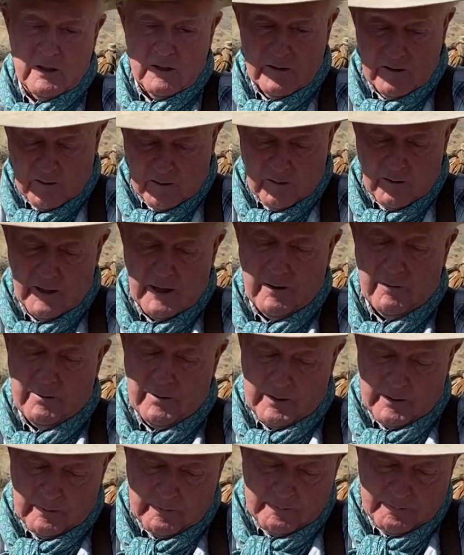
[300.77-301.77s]
is the whole
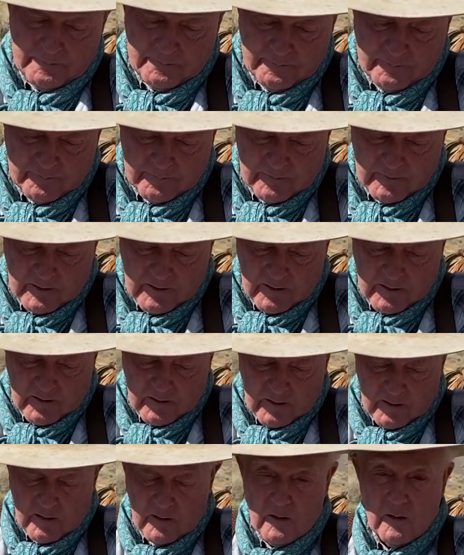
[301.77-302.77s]
outfit.
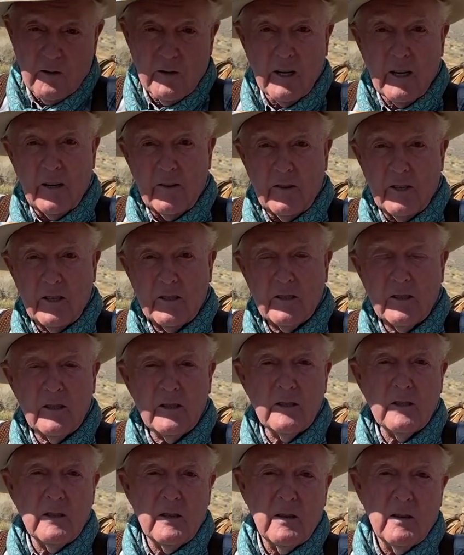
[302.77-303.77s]
Okay, this
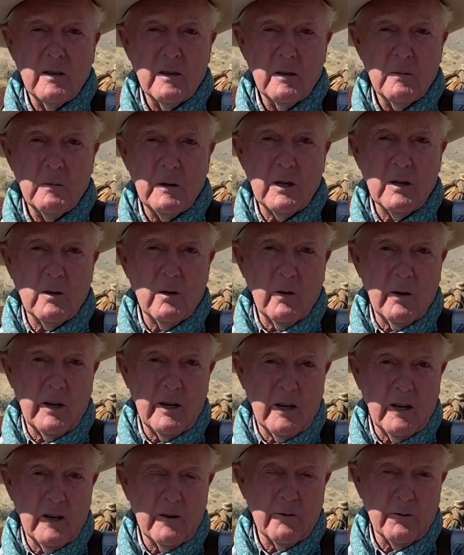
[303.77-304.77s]
has been
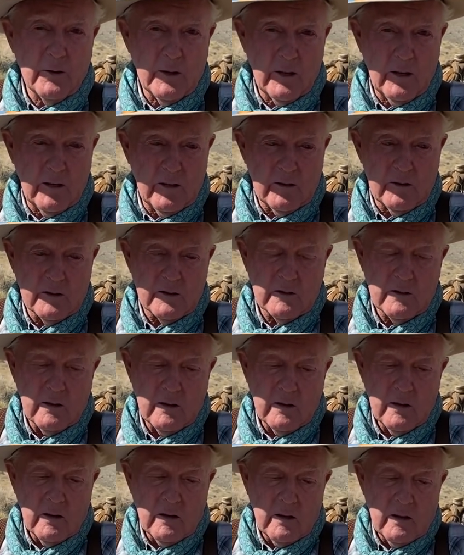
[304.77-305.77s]
going on for years.
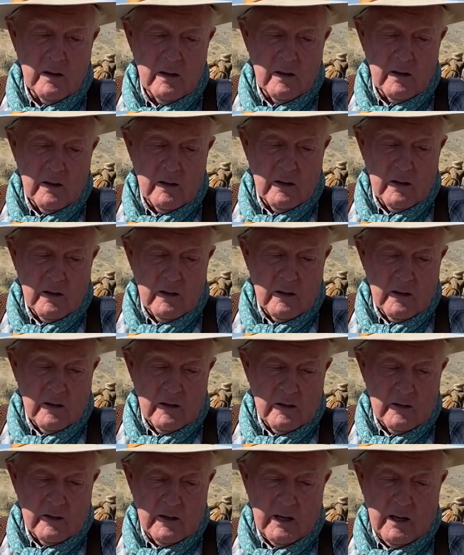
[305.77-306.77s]

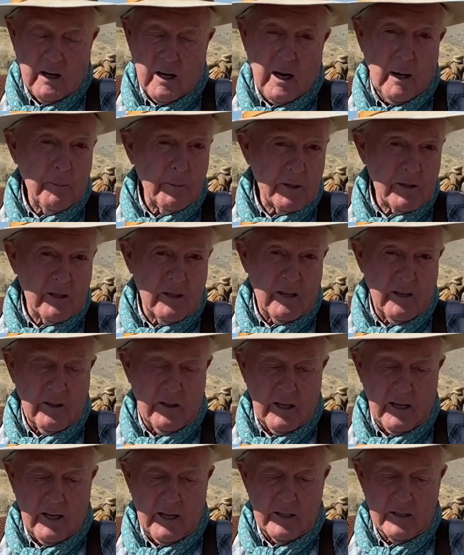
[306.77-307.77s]
The opposite of
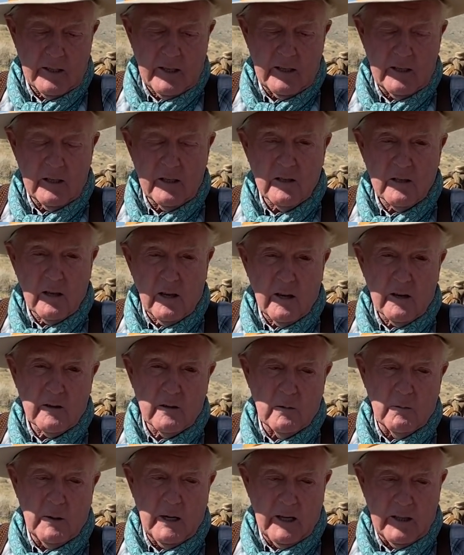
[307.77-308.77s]
that is I just talked
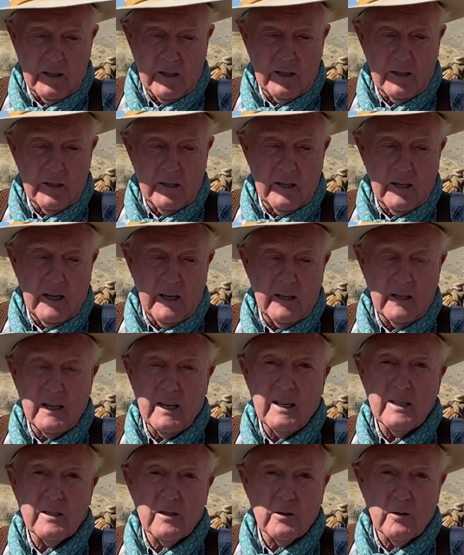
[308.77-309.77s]
to a man the other day that
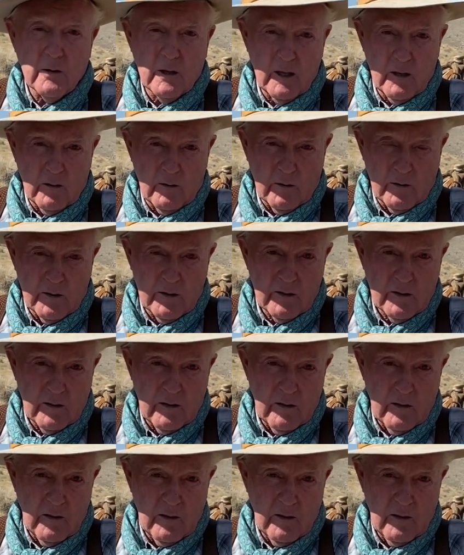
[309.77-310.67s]
has a trail horse,